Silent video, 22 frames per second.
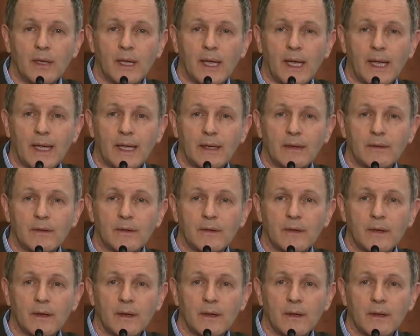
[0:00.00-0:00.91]

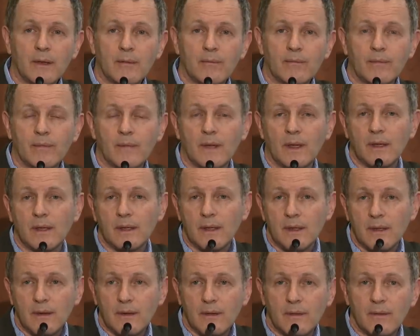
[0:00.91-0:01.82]
And
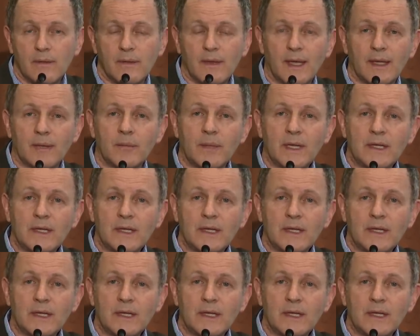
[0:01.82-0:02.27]
that